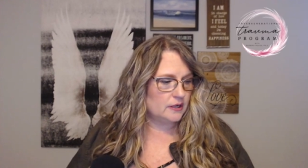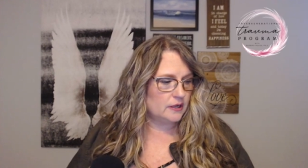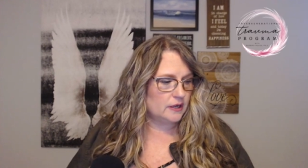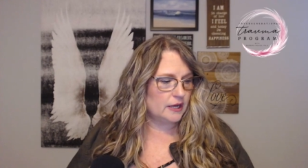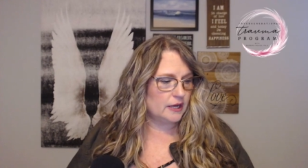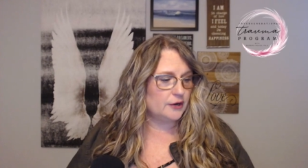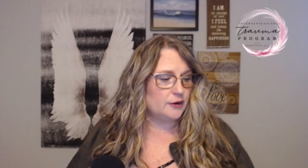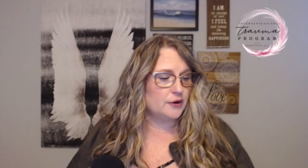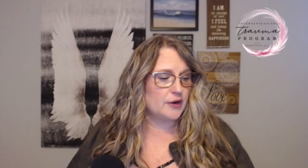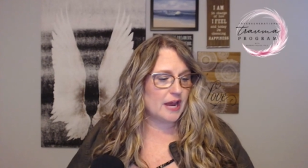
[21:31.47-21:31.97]

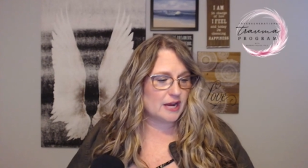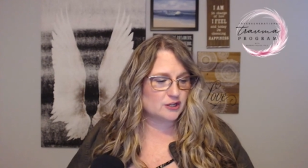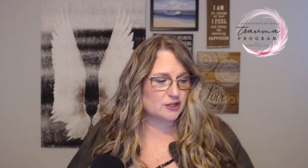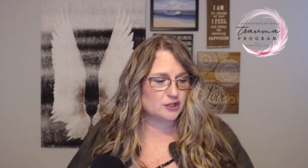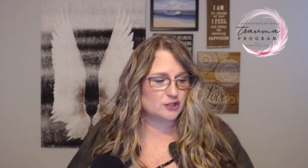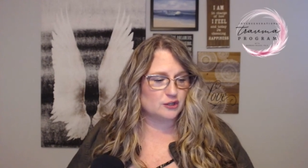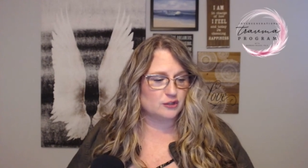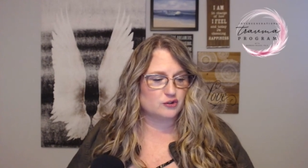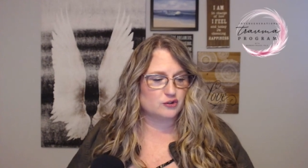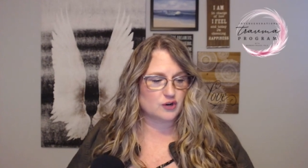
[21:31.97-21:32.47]

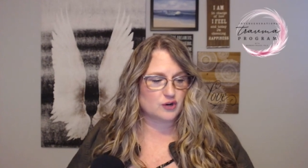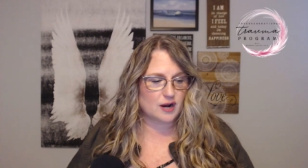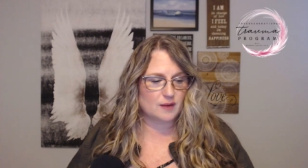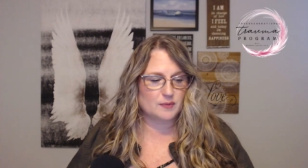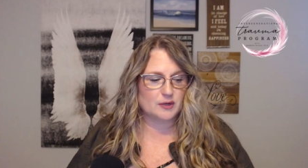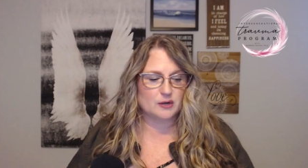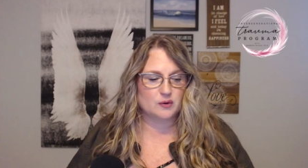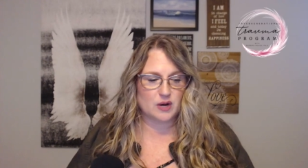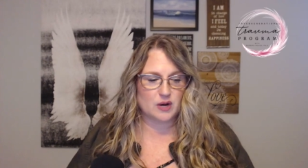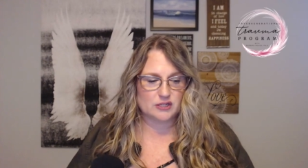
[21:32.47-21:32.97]
International
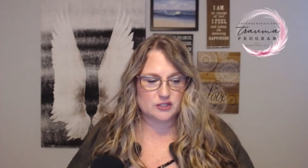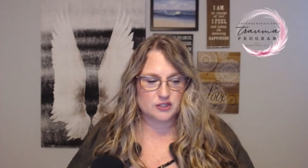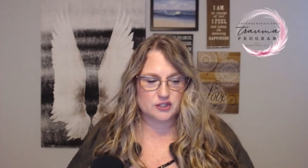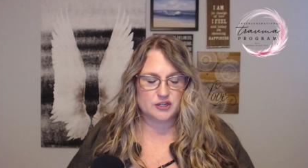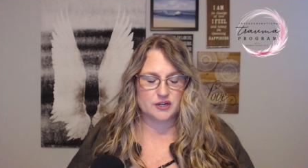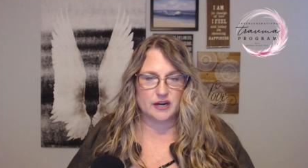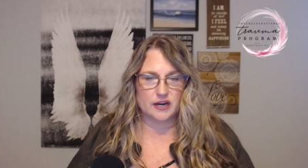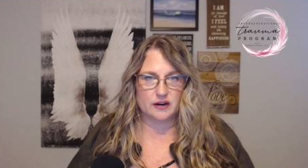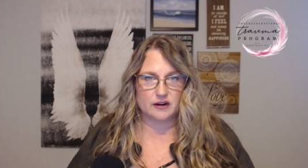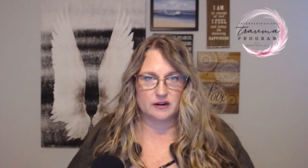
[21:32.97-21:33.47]
Trauma
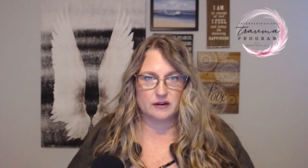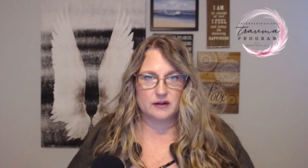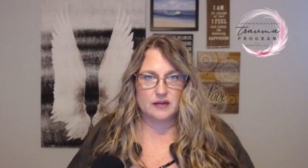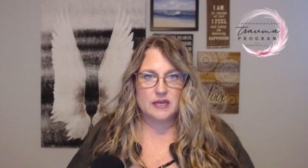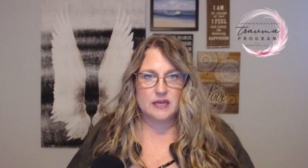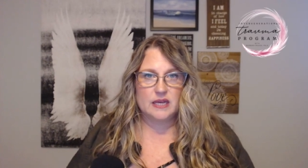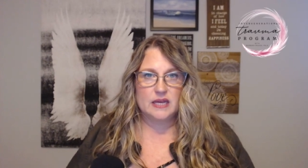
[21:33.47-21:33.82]
Questionnaire.